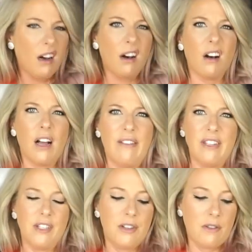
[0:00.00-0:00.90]
I
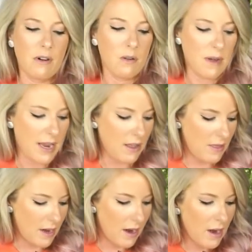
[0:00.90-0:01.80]
have it turned the wrong way
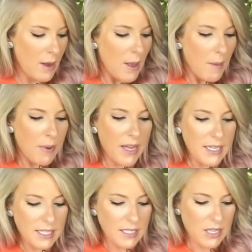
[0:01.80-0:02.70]
in there.
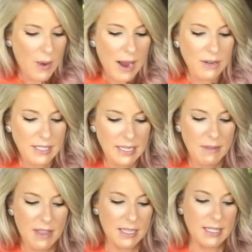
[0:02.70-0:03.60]
But, so Iris
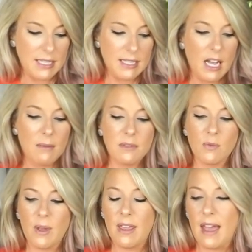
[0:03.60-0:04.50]
sent me this. This
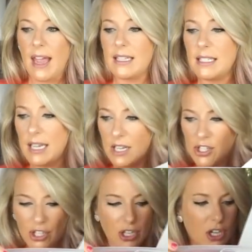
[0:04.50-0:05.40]
comes with a
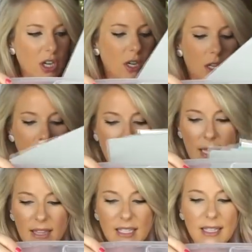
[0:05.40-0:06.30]
teacher,
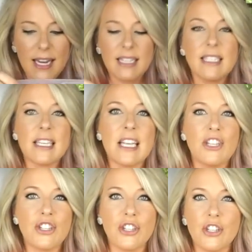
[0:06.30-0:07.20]
this is like a
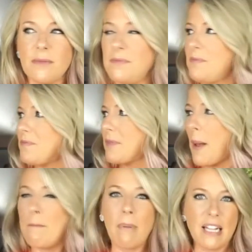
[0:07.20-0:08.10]
teacher
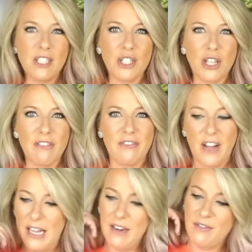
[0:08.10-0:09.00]
bundle of
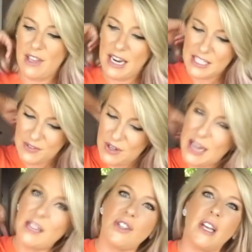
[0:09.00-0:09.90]
fun for the next few
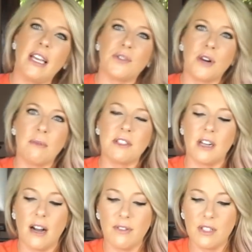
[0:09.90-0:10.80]
days. You can get
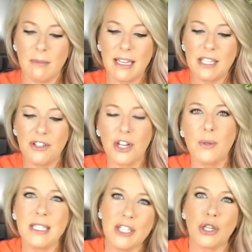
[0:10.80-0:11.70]
20% off using my teacher
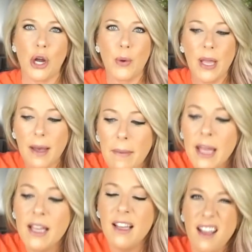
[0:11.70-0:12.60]
code, TEACHEROM.
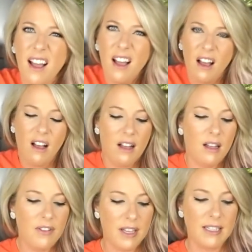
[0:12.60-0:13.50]

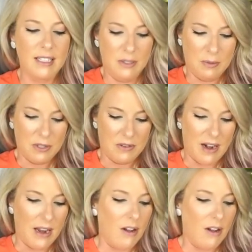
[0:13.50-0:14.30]
I feel like a salesperson